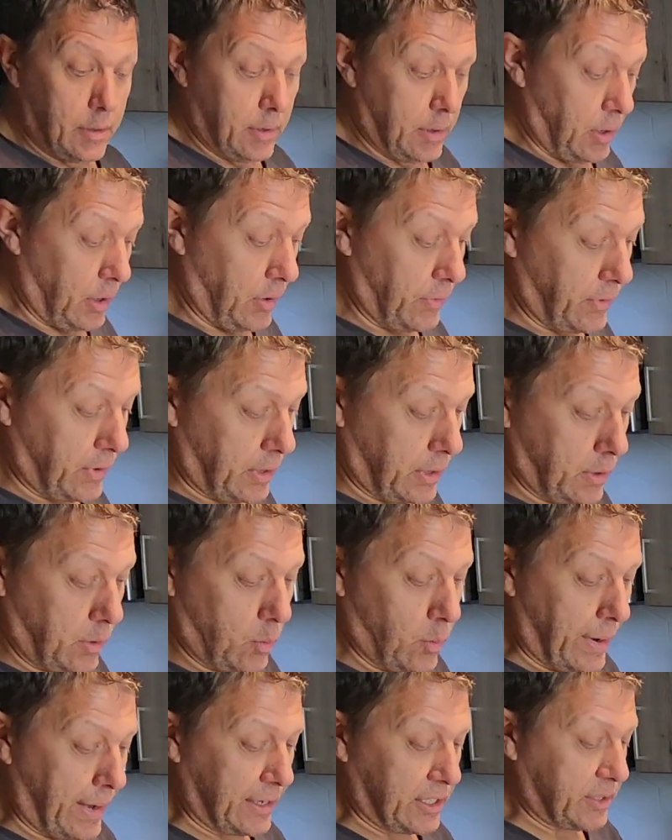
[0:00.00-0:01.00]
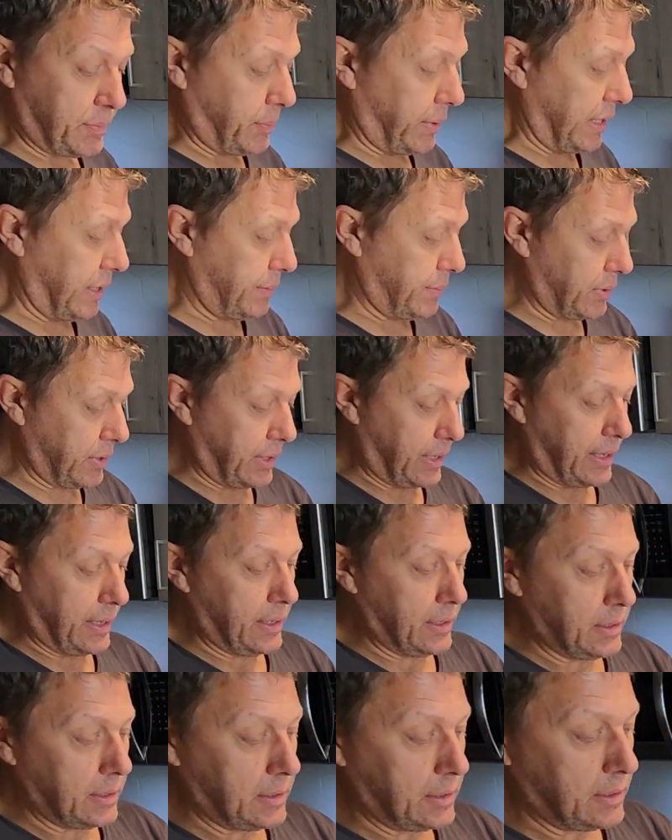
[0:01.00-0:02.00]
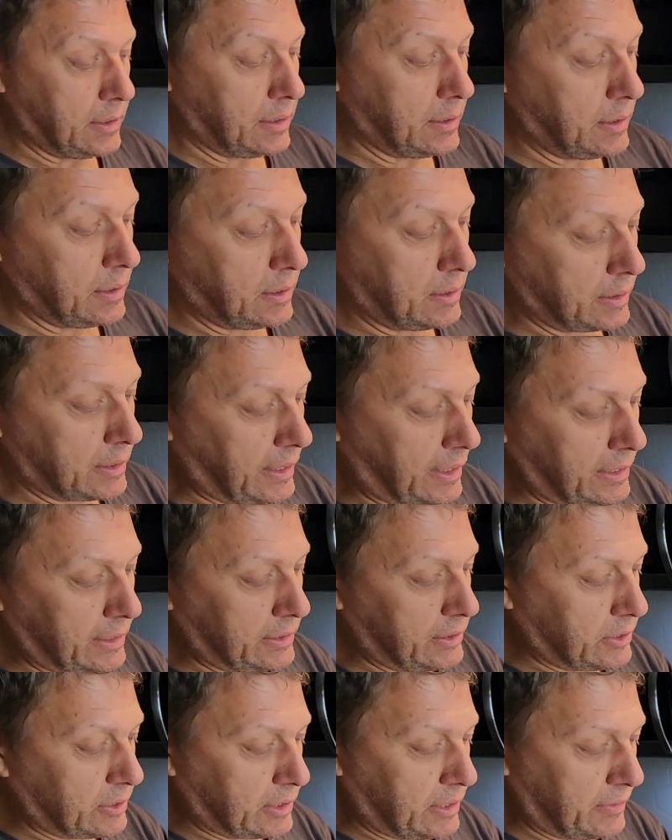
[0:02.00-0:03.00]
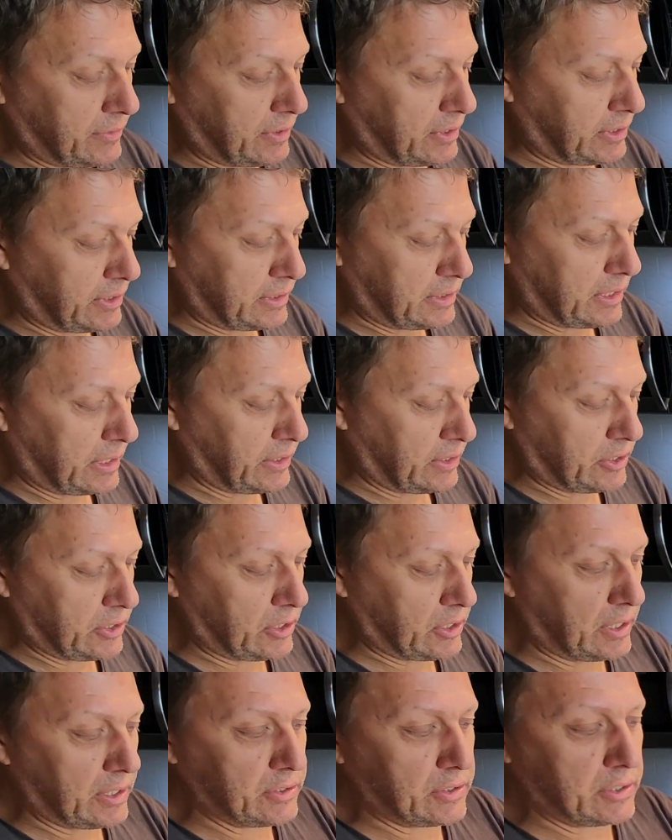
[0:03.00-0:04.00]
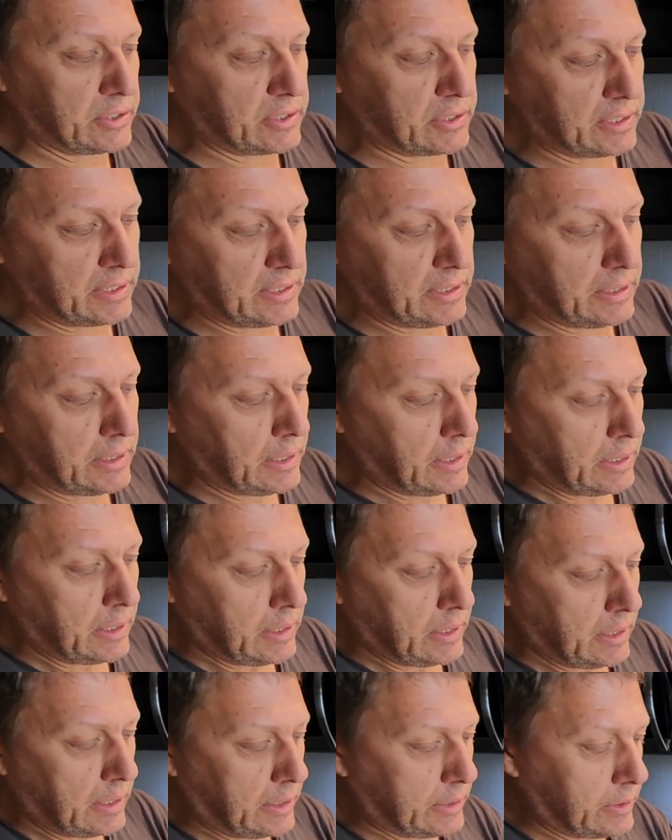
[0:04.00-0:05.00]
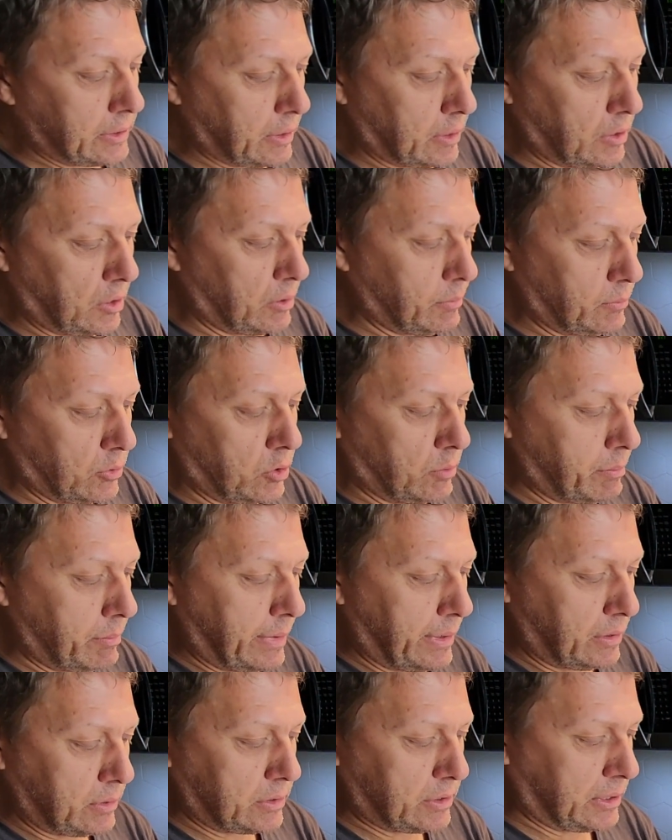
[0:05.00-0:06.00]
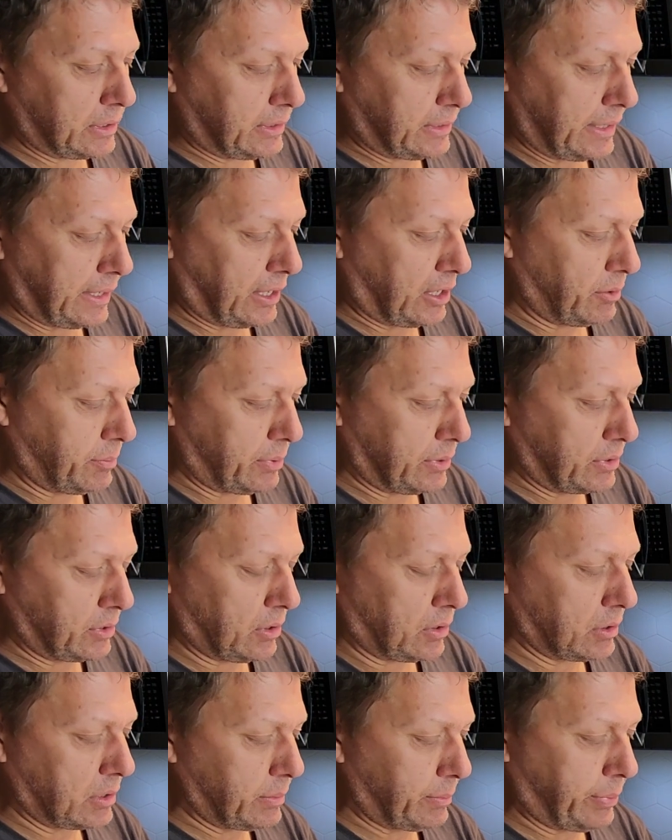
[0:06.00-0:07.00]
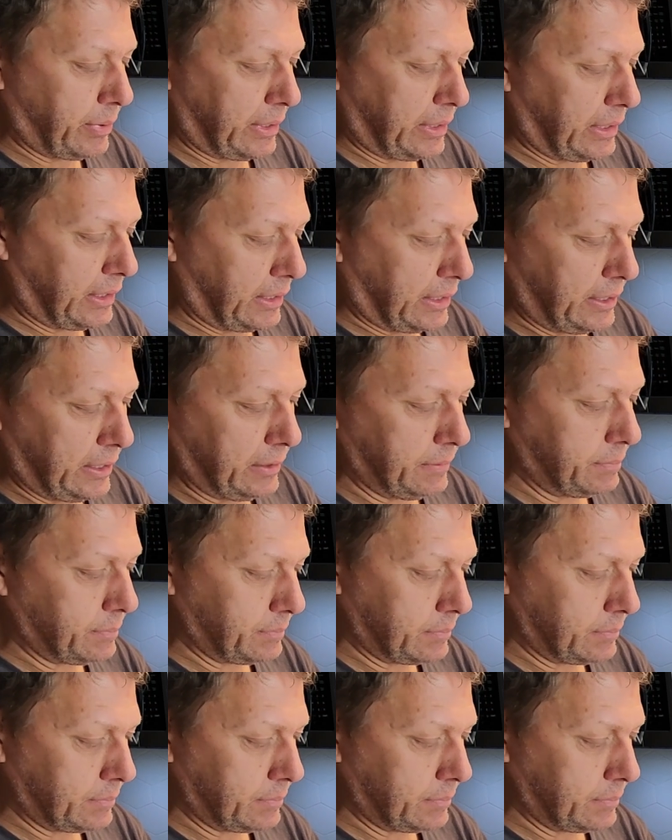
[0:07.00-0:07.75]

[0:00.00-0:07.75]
on the wax paper there. Okay, let's give this another stir to see. It's a lot more melted now, but not completely.